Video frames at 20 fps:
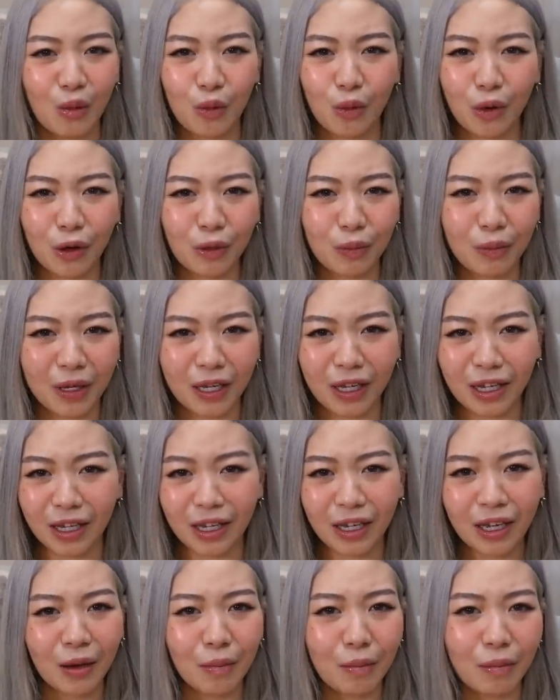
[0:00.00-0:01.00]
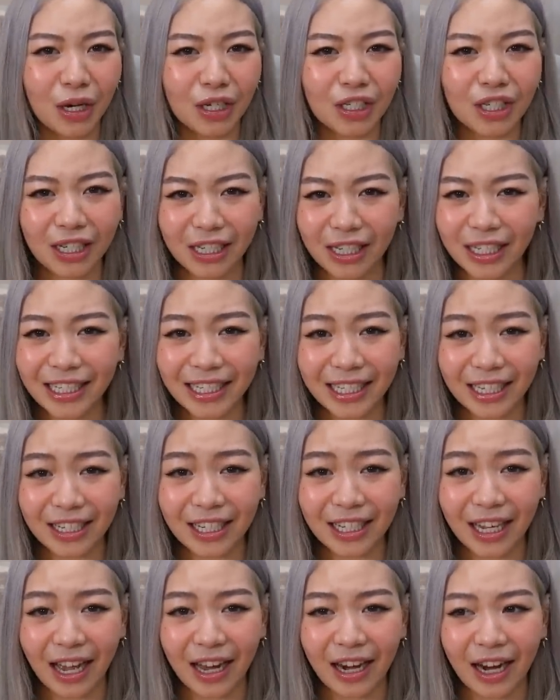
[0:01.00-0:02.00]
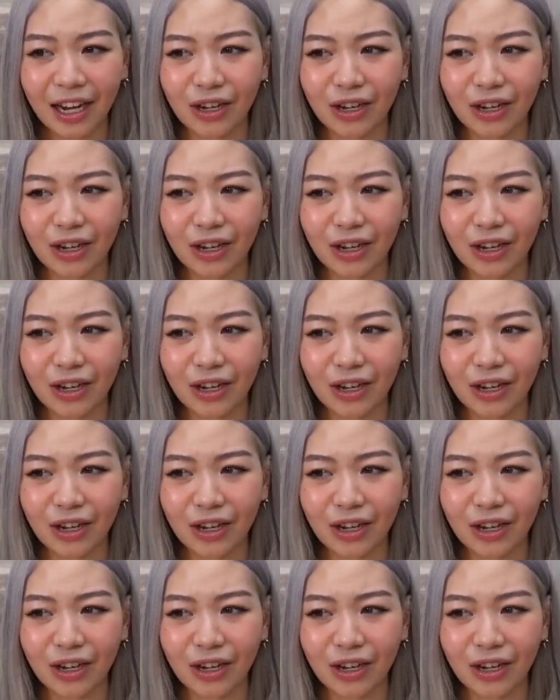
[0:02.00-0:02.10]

will be much easier to get.